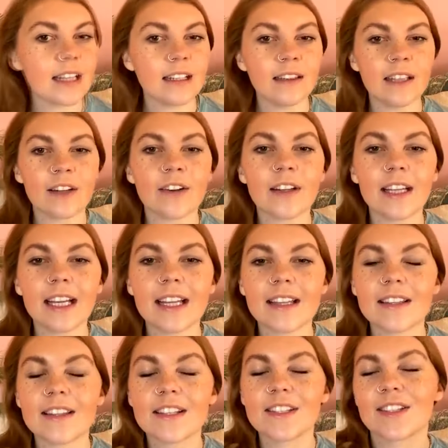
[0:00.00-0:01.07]
literally
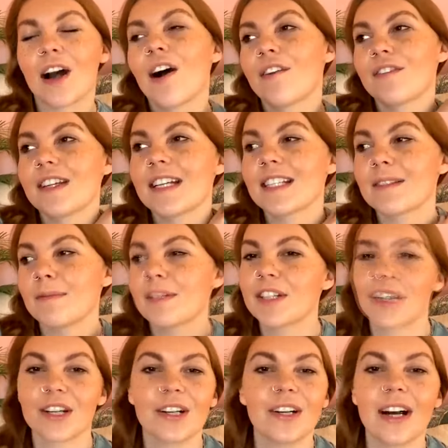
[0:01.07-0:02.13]
the softest
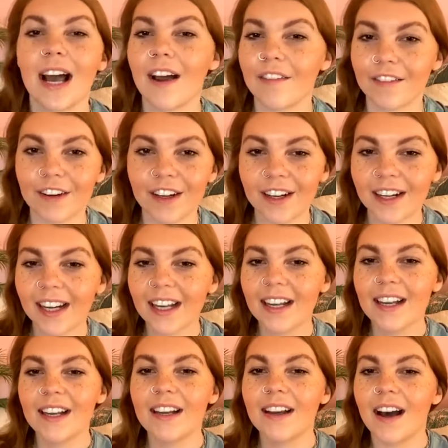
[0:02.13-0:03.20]
material ever.
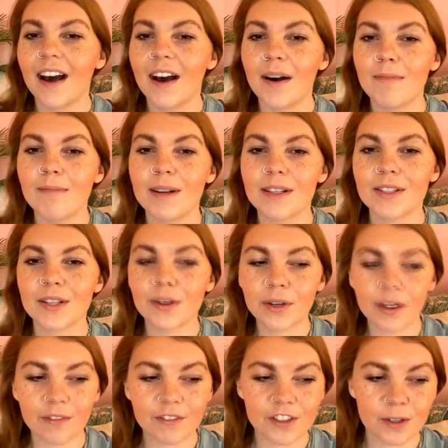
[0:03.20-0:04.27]
Um, so
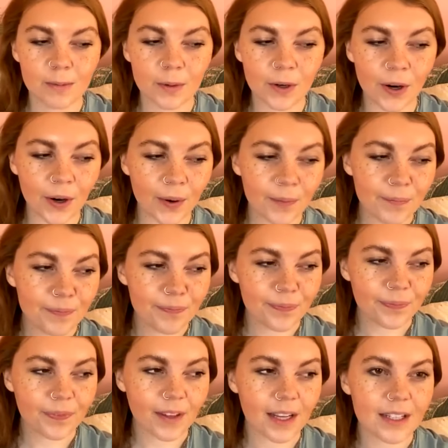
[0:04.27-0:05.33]
comfortable,
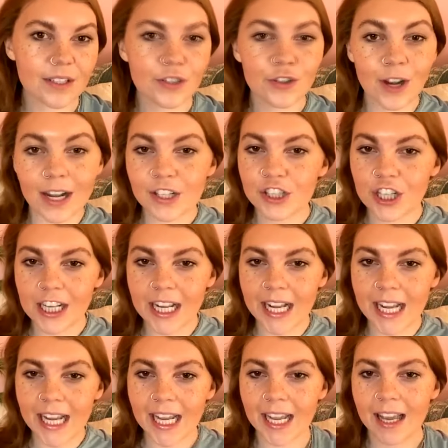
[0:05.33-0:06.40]

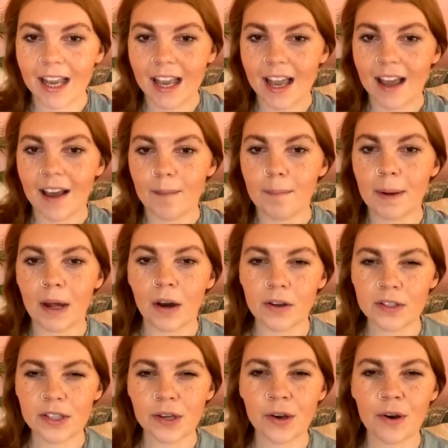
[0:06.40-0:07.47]
stretchy, but
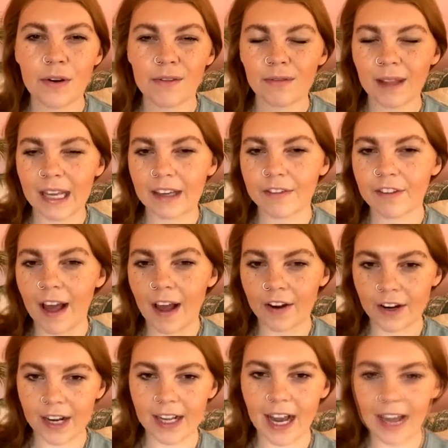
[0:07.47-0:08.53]
also like
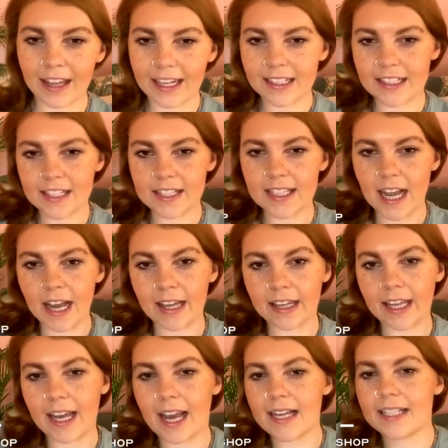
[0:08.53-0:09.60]
flattering. I like to style
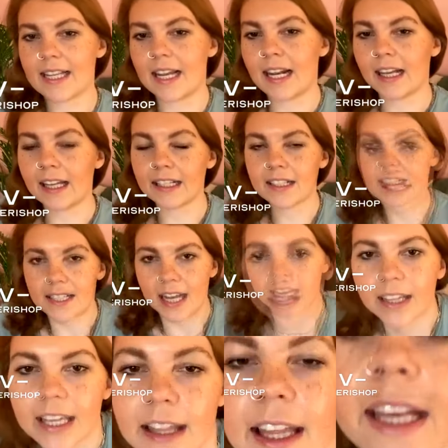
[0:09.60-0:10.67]
it. I said I like to style it